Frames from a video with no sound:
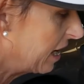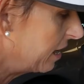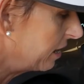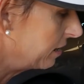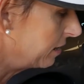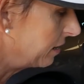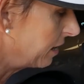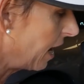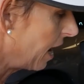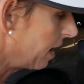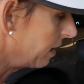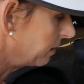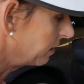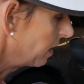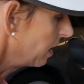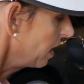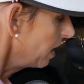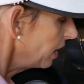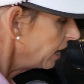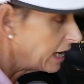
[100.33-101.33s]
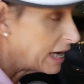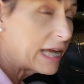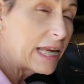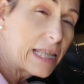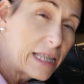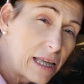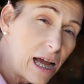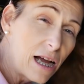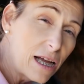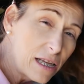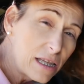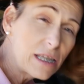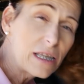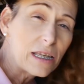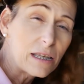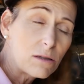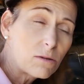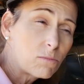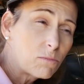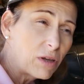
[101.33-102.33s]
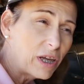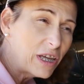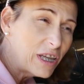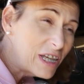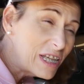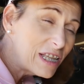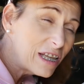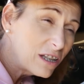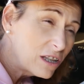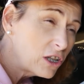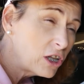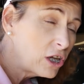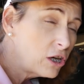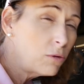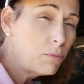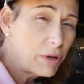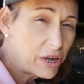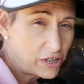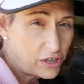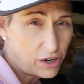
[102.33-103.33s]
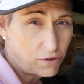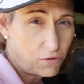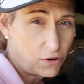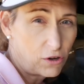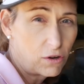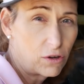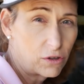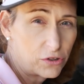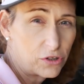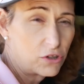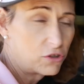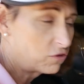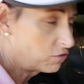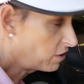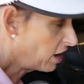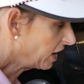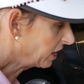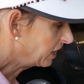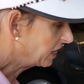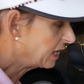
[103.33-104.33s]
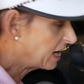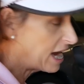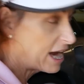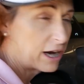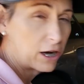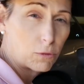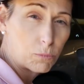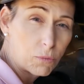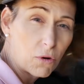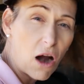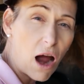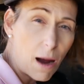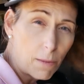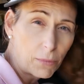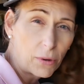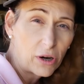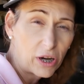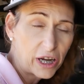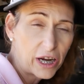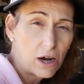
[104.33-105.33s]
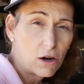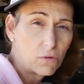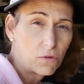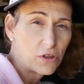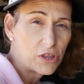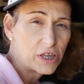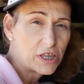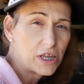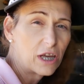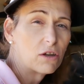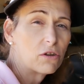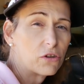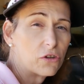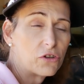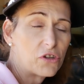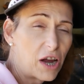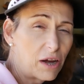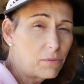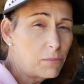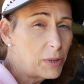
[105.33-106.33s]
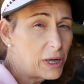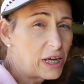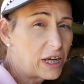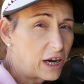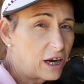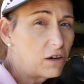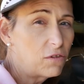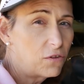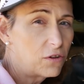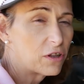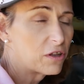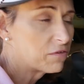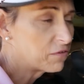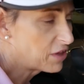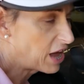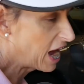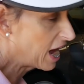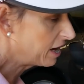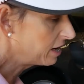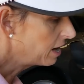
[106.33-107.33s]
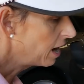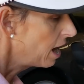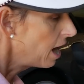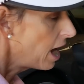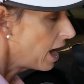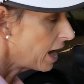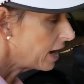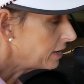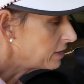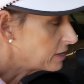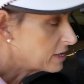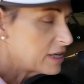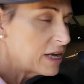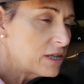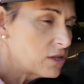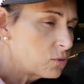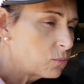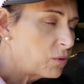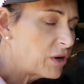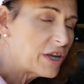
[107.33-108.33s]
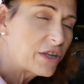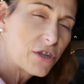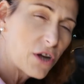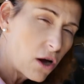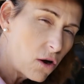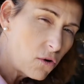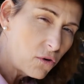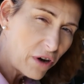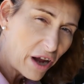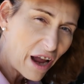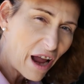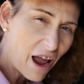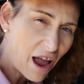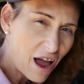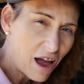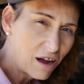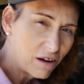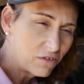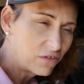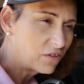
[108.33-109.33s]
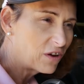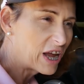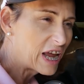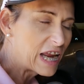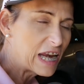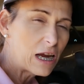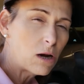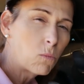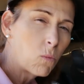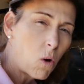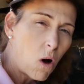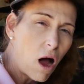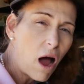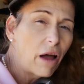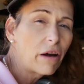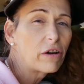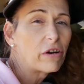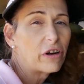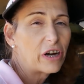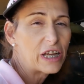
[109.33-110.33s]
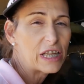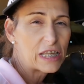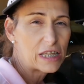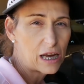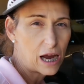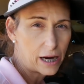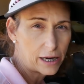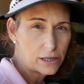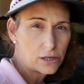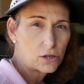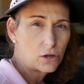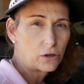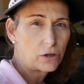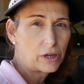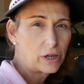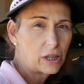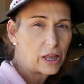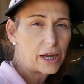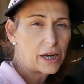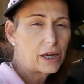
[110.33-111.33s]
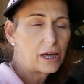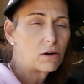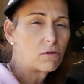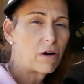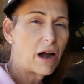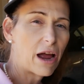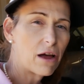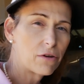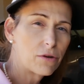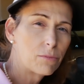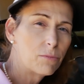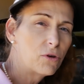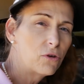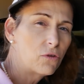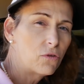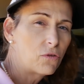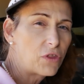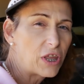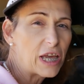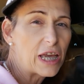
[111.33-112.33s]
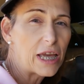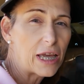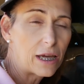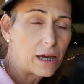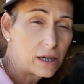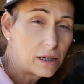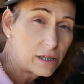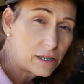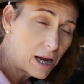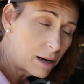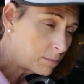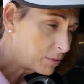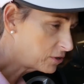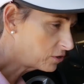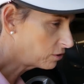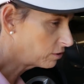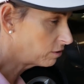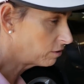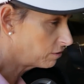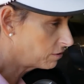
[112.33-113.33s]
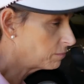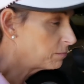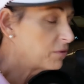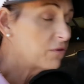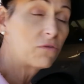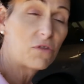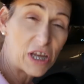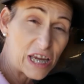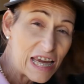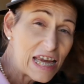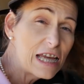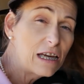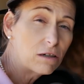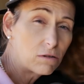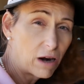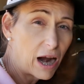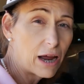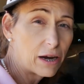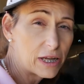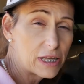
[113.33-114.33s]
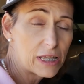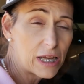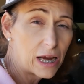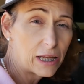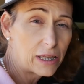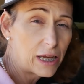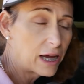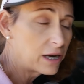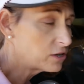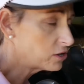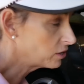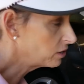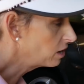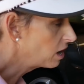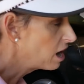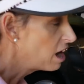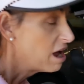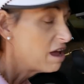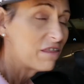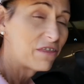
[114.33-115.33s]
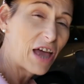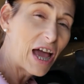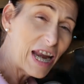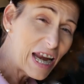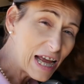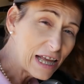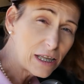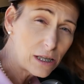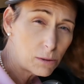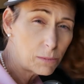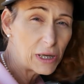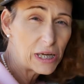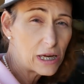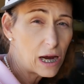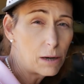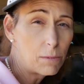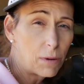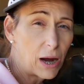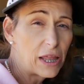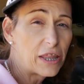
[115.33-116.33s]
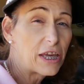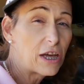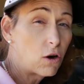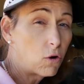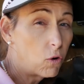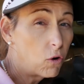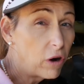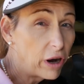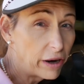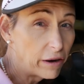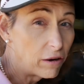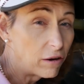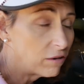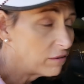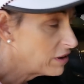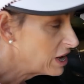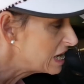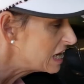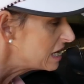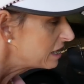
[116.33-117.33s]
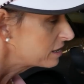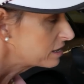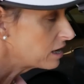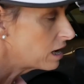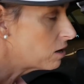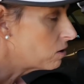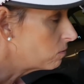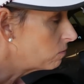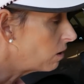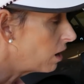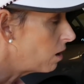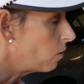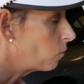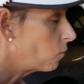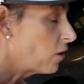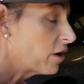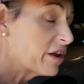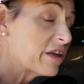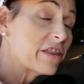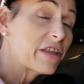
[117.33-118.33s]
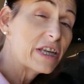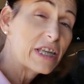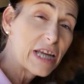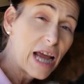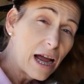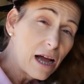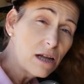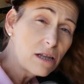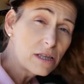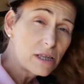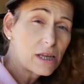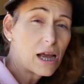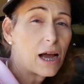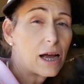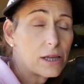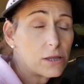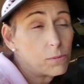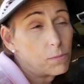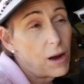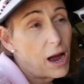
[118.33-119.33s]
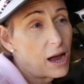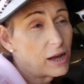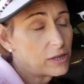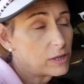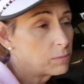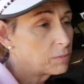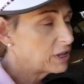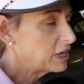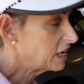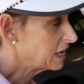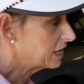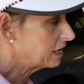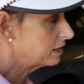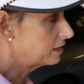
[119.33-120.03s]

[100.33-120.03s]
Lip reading: is that it is a little bit difficult to direct the air properly over the cylinders. You have to be careful of that. And since we don't have any water inside circulating around to move the temperature or to move the heat around inside the engine, that has to be done by the oil. So one of the downsides possibly